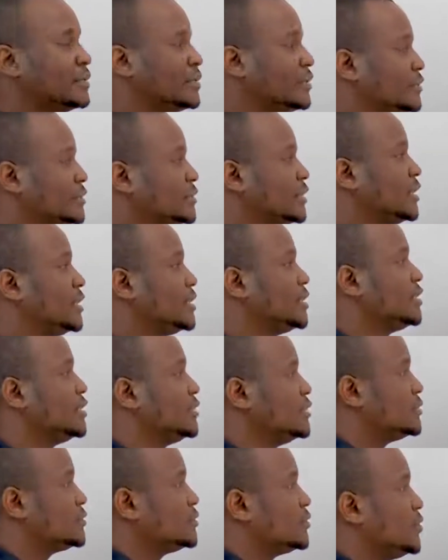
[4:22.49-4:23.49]
Okay?
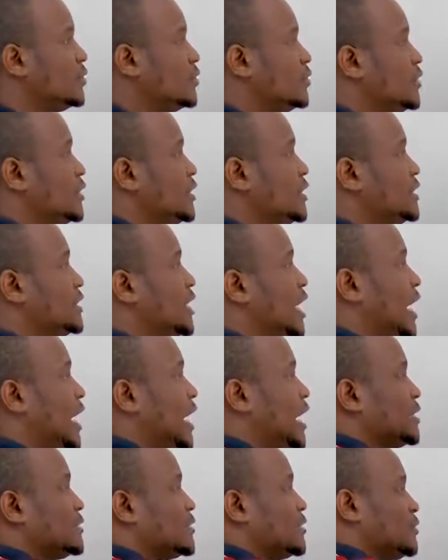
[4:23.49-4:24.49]
So it
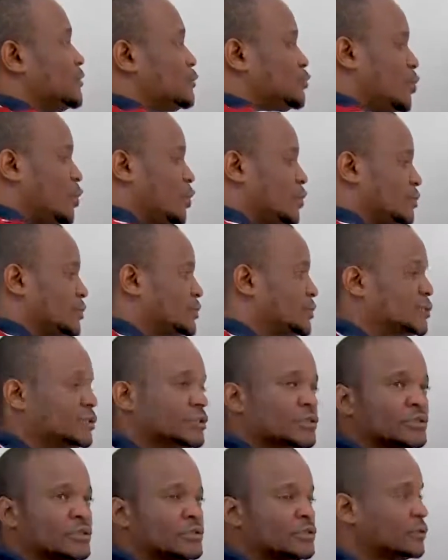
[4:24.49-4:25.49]
has
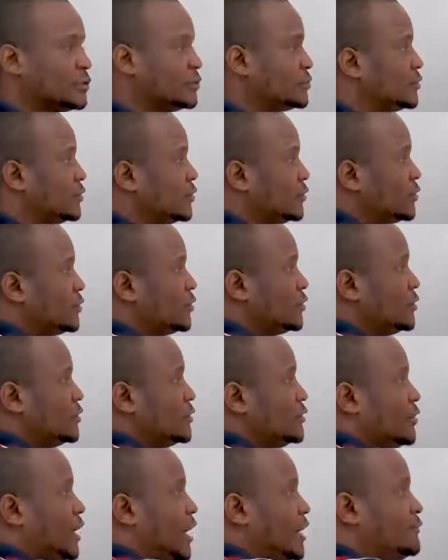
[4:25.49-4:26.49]
rungs. So
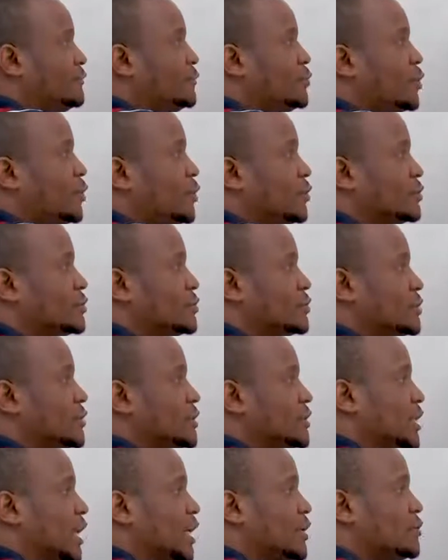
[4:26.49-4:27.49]
you have rungs.
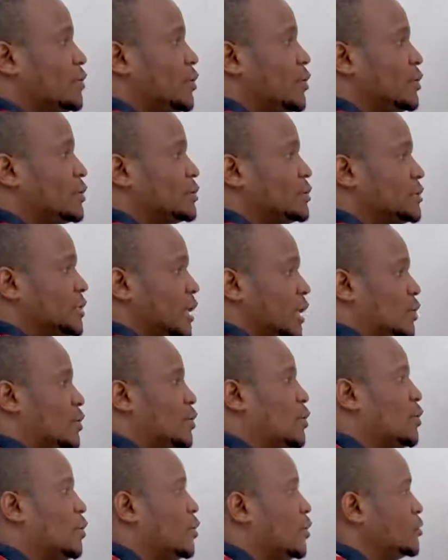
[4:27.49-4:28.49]
These are rungs. These are
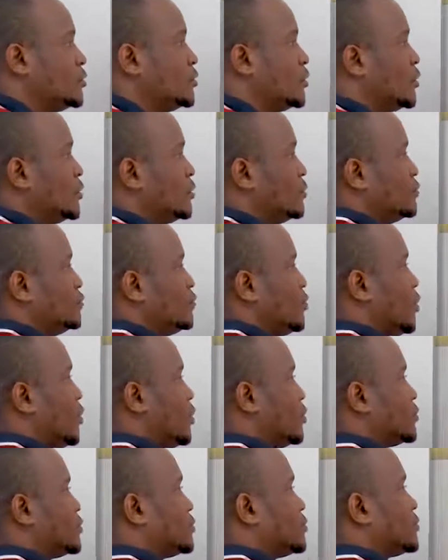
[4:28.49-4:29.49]
called
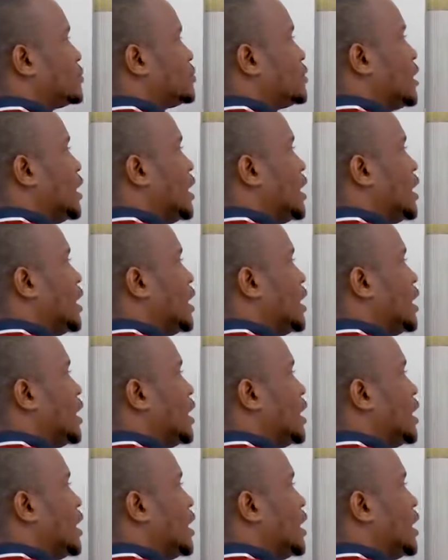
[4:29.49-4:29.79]
rungs.